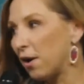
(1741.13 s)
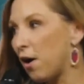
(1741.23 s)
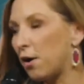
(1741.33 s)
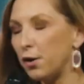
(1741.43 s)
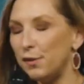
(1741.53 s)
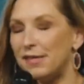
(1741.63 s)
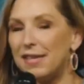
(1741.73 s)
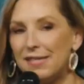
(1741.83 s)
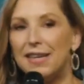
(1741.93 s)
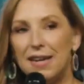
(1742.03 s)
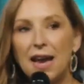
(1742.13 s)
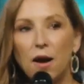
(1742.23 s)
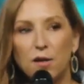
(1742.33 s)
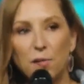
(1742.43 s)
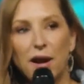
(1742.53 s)
Connor, who's 16 now,
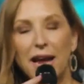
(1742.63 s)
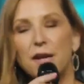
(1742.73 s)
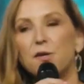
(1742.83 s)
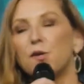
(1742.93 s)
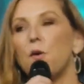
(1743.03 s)
he's about eight years